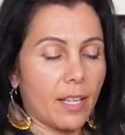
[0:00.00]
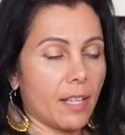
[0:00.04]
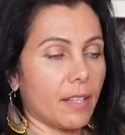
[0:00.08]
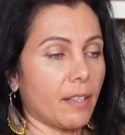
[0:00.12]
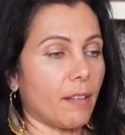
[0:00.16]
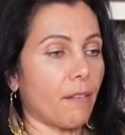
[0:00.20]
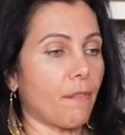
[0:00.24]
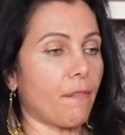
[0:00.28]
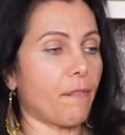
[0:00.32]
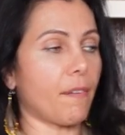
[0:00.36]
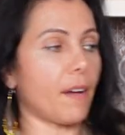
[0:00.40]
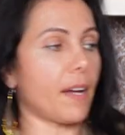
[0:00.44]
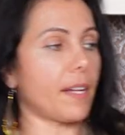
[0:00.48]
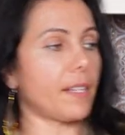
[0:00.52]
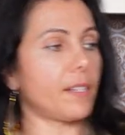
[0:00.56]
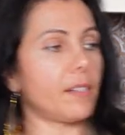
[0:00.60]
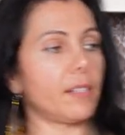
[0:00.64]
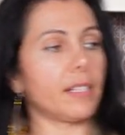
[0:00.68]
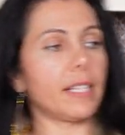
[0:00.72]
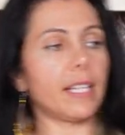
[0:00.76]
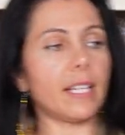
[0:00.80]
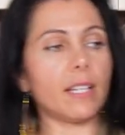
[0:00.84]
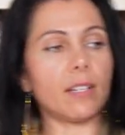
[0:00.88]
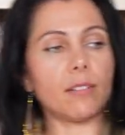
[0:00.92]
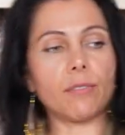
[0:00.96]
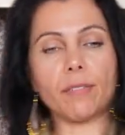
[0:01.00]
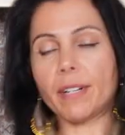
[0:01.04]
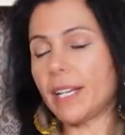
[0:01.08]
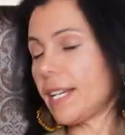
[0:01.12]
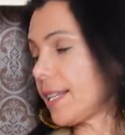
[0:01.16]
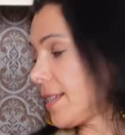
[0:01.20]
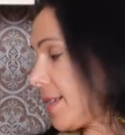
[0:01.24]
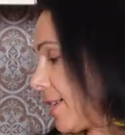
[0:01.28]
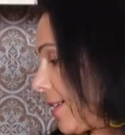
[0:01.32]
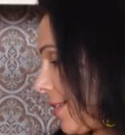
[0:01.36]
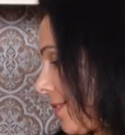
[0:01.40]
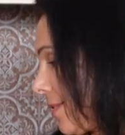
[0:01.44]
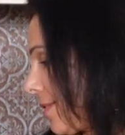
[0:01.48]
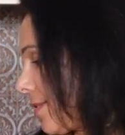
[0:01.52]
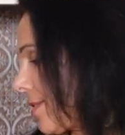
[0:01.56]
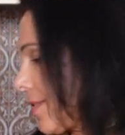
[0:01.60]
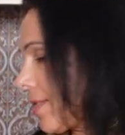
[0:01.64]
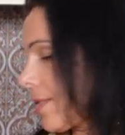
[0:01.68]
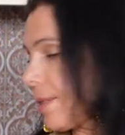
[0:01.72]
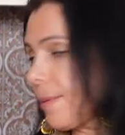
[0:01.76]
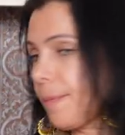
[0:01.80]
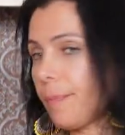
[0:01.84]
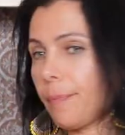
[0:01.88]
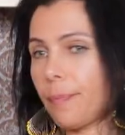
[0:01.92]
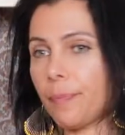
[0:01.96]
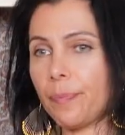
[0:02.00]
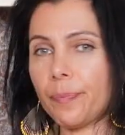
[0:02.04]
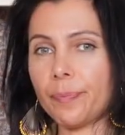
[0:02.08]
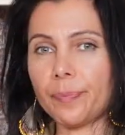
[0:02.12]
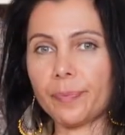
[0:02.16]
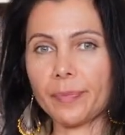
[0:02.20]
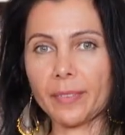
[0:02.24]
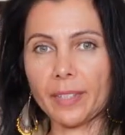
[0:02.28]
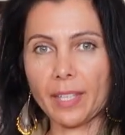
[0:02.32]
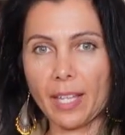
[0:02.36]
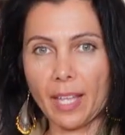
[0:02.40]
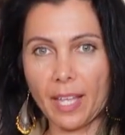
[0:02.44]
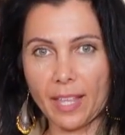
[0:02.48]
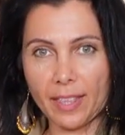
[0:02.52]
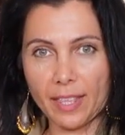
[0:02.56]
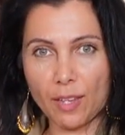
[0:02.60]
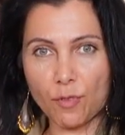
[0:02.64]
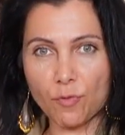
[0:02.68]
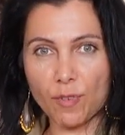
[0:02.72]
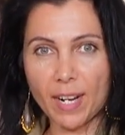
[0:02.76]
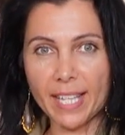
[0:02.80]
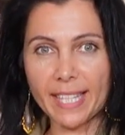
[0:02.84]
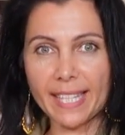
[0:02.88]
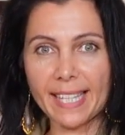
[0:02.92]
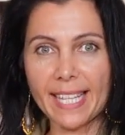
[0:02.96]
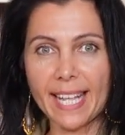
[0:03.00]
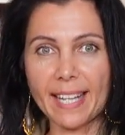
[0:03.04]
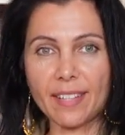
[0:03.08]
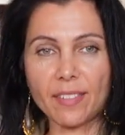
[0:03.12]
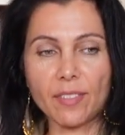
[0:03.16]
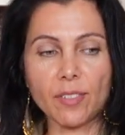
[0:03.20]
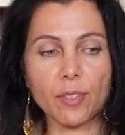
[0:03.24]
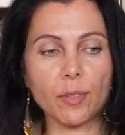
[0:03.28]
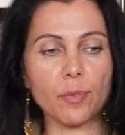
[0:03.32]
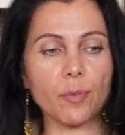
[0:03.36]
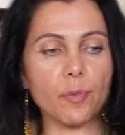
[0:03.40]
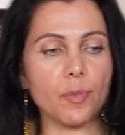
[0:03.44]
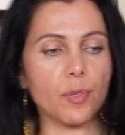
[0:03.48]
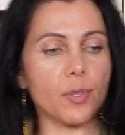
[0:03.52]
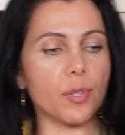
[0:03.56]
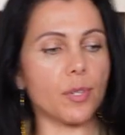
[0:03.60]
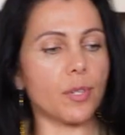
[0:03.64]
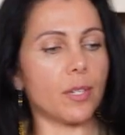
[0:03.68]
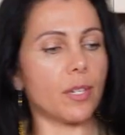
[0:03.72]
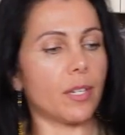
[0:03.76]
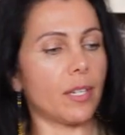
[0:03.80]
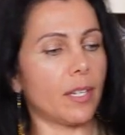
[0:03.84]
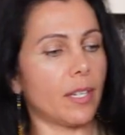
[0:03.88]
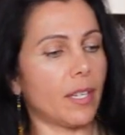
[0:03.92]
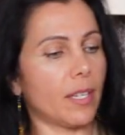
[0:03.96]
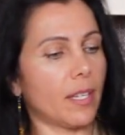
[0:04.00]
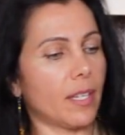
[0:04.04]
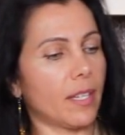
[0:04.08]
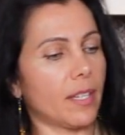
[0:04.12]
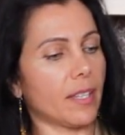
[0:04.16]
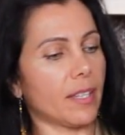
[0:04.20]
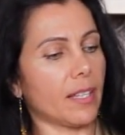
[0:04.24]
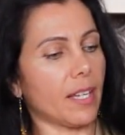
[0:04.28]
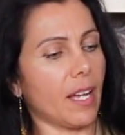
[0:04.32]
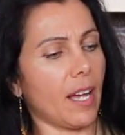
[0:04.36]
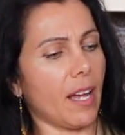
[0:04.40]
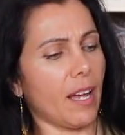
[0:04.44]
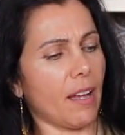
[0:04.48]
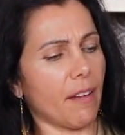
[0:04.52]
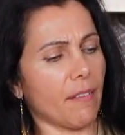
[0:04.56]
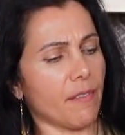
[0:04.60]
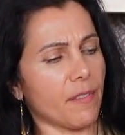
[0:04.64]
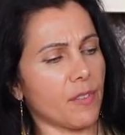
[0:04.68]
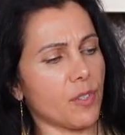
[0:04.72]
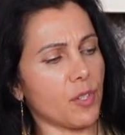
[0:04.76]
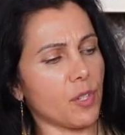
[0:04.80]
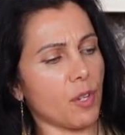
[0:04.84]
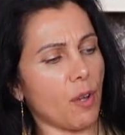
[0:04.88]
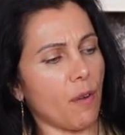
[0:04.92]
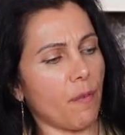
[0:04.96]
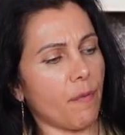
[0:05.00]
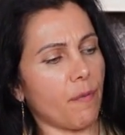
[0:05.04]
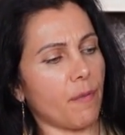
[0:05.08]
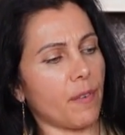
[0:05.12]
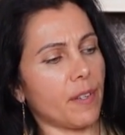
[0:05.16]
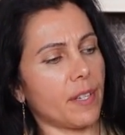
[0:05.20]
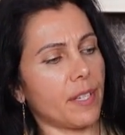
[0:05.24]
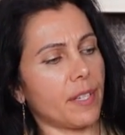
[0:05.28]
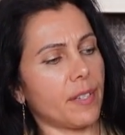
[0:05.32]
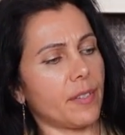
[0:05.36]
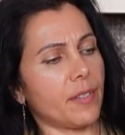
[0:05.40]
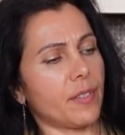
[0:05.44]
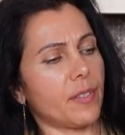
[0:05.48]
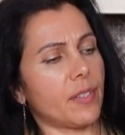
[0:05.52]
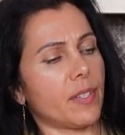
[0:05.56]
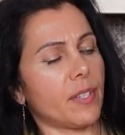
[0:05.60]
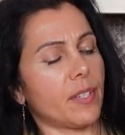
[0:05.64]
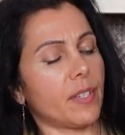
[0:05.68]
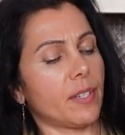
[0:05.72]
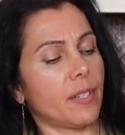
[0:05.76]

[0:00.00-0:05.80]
the final ingredient, the red lentils that have softened.